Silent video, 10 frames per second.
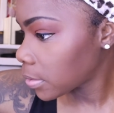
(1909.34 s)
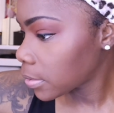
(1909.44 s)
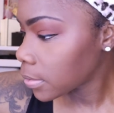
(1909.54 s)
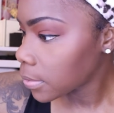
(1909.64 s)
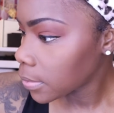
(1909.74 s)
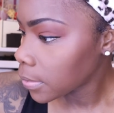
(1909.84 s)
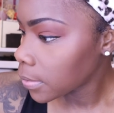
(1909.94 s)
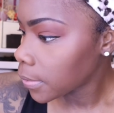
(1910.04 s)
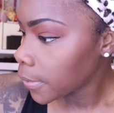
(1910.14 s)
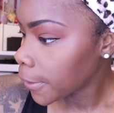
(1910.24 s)

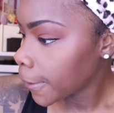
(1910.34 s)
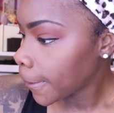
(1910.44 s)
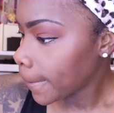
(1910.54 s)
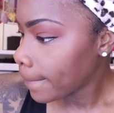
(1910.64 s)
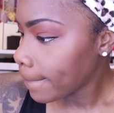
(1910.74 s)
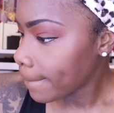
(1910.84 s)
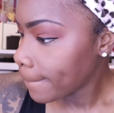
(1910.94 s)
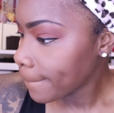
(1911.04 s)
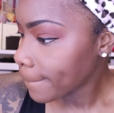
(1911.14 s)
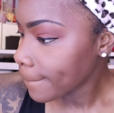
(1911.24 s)

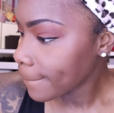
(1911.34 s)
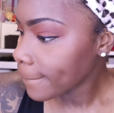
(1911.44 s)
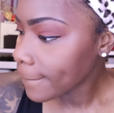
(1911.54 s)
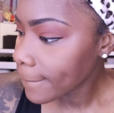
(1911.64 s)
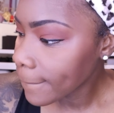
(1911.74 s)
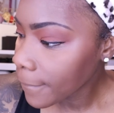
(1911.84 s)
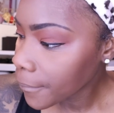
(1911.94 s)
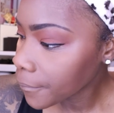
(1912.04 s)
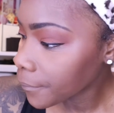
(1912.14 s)
Nobody speaks.